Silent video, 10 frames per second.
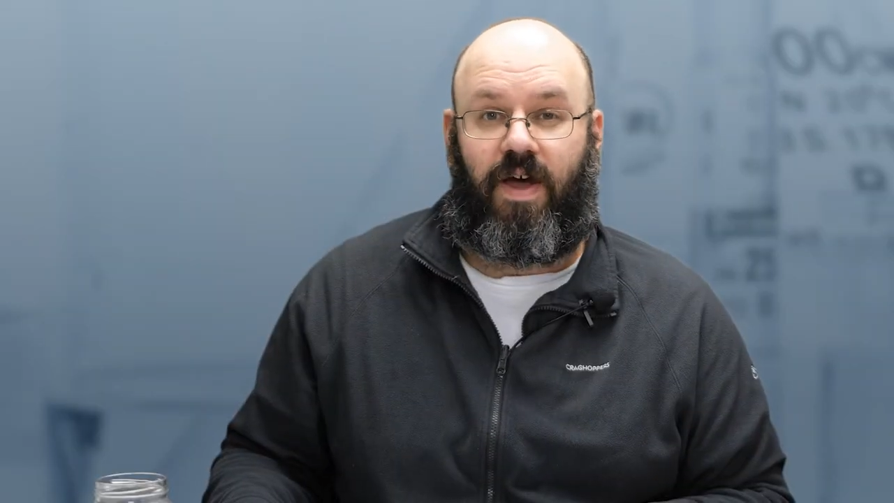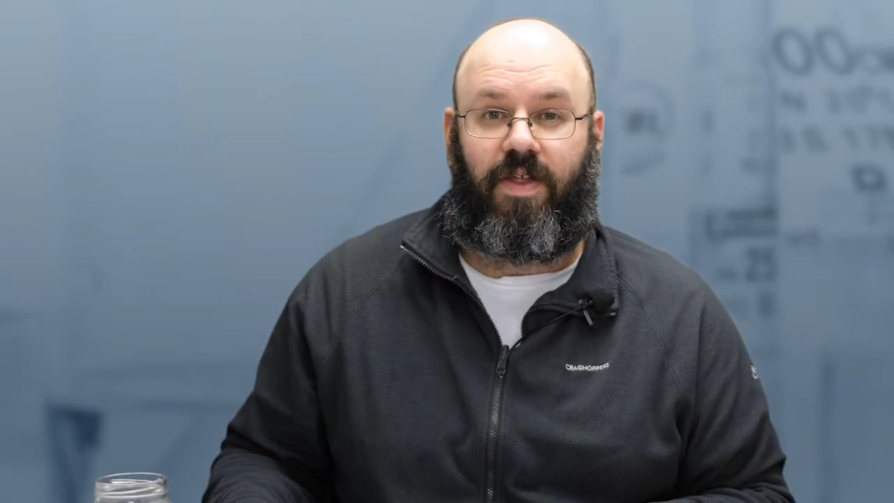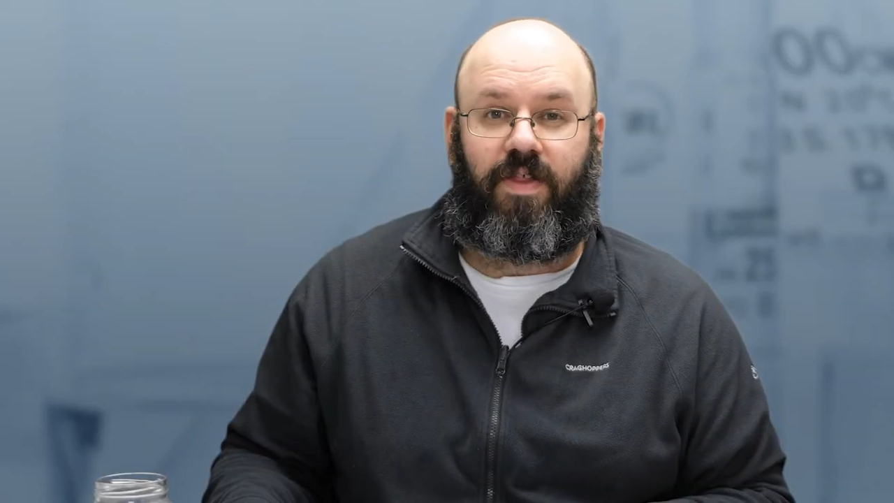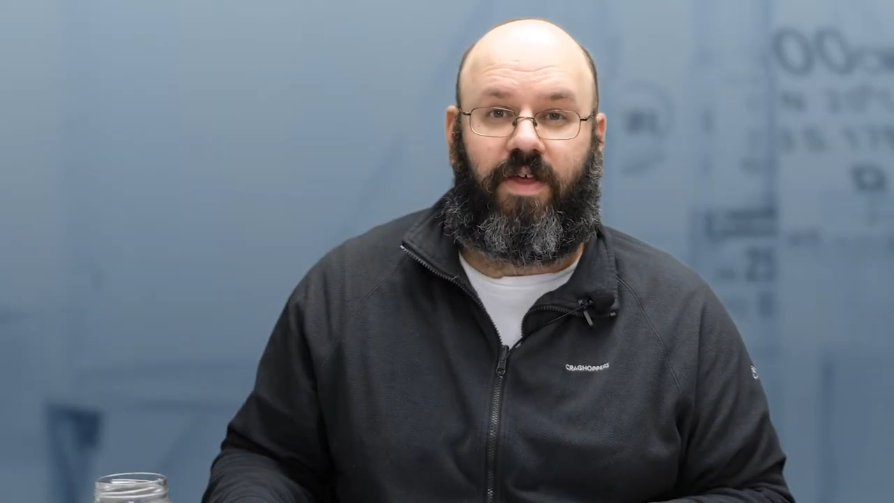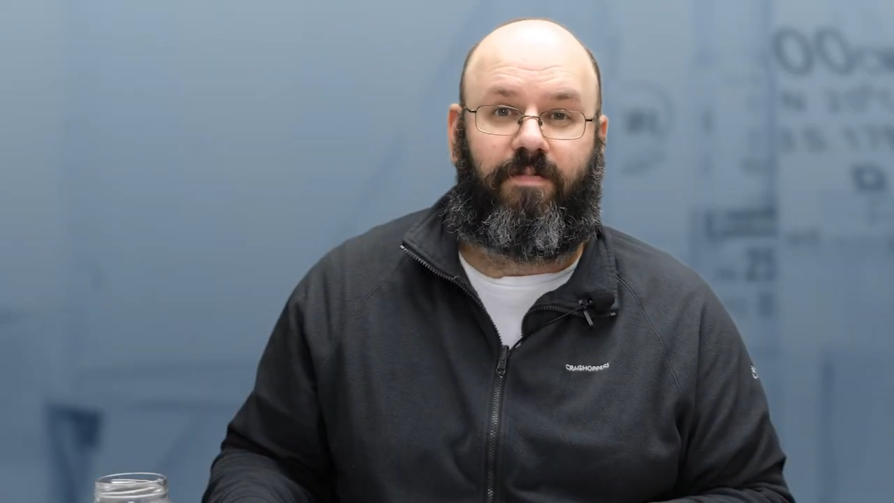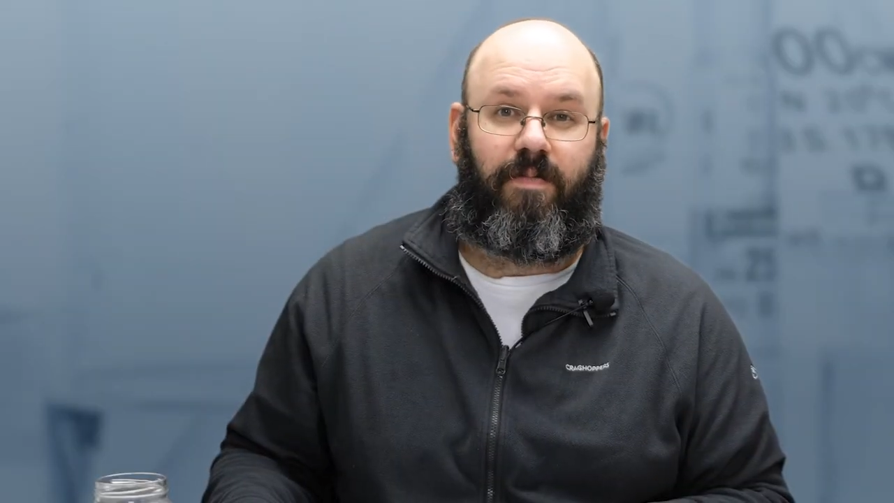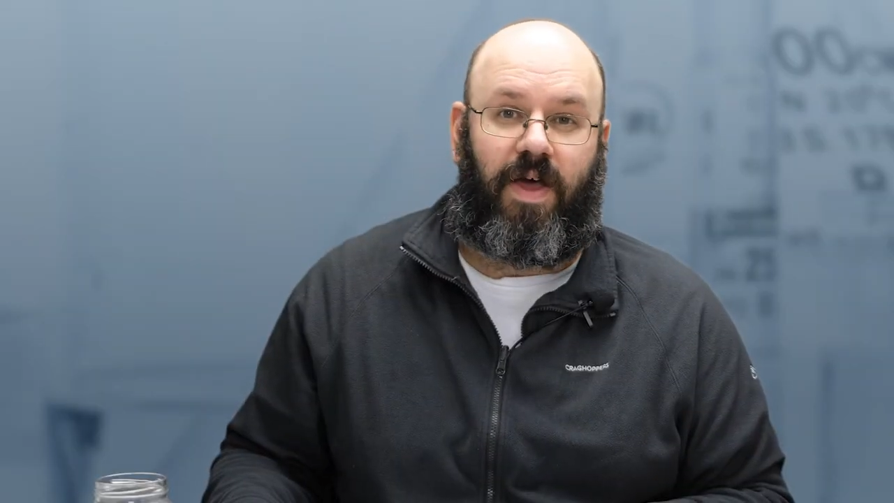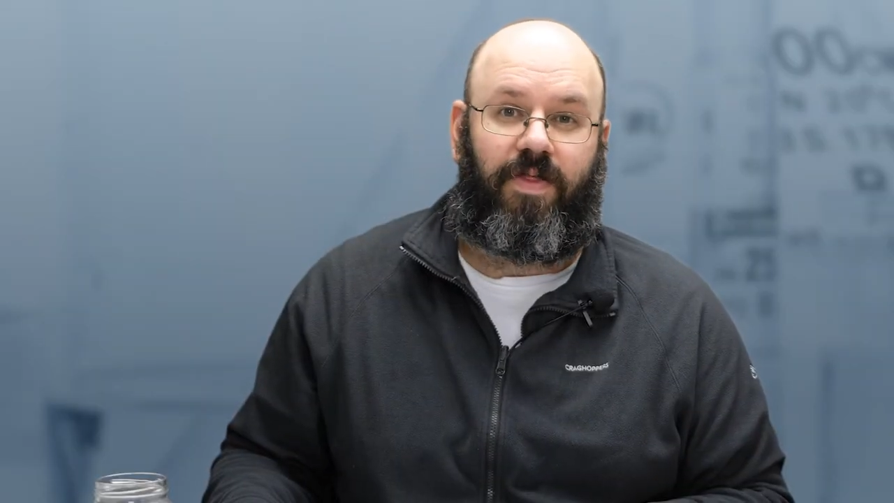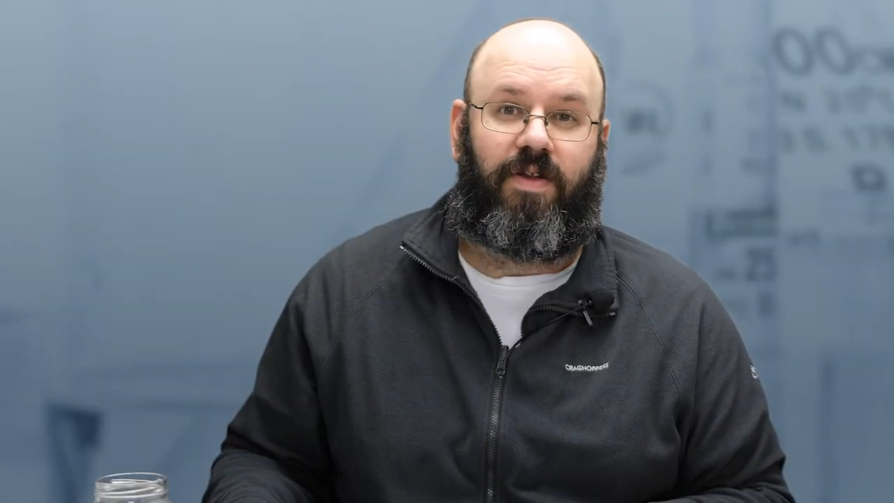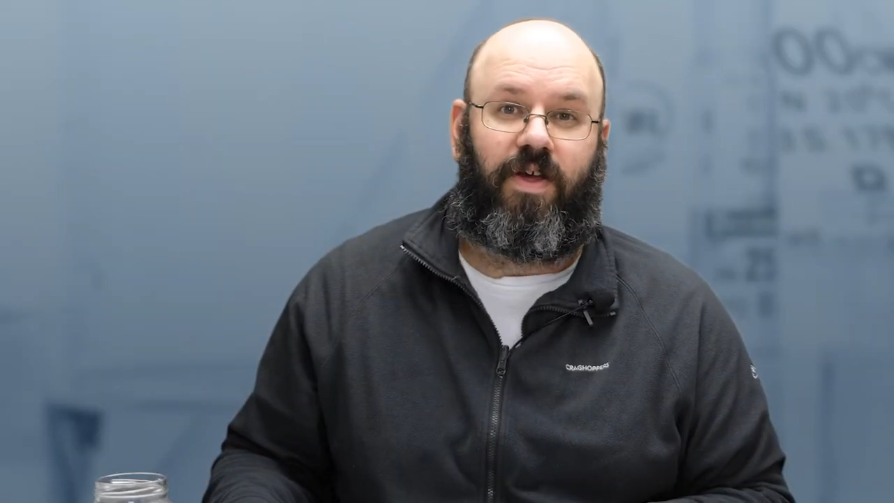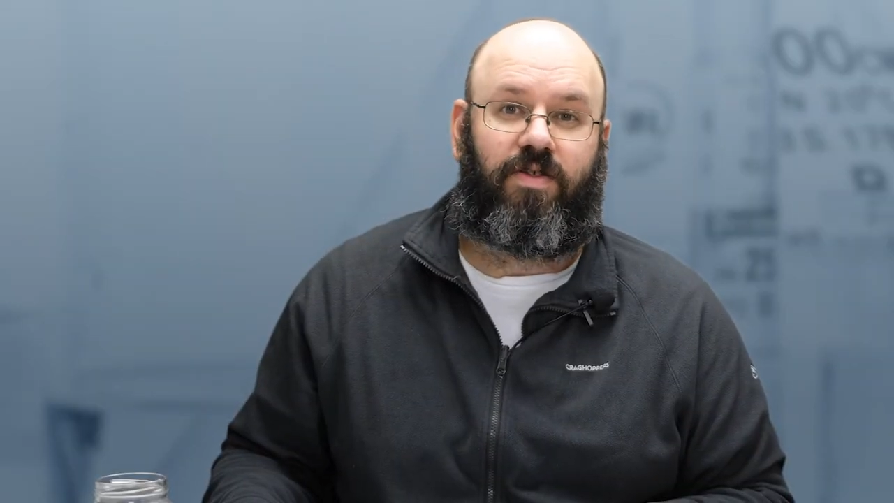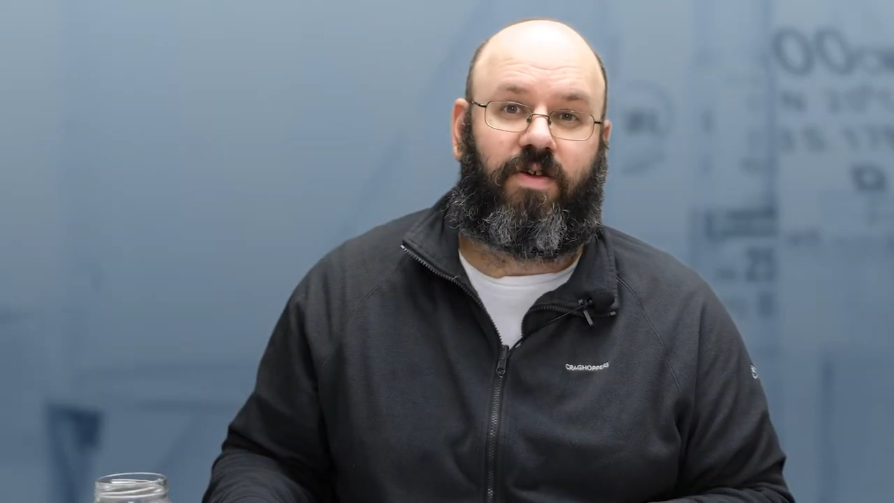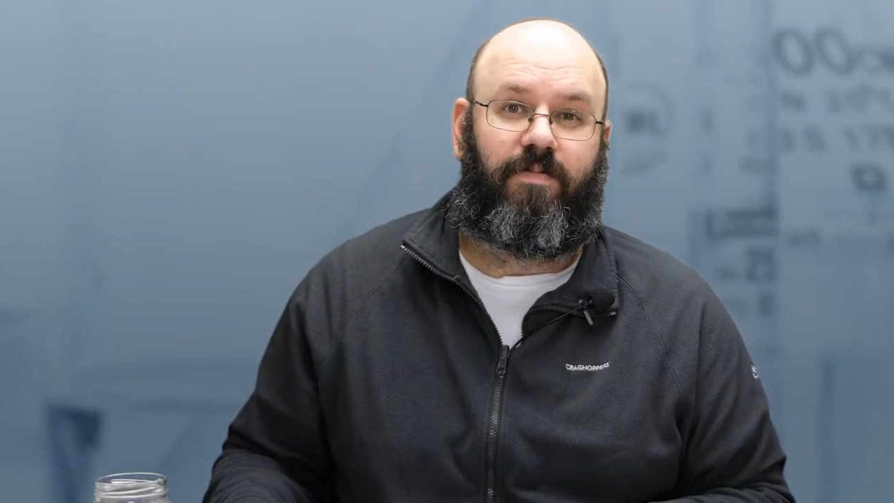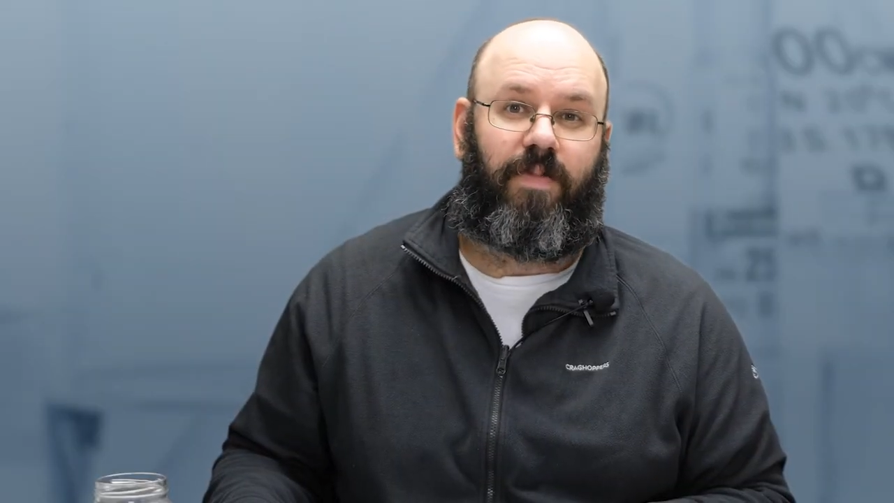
that the method is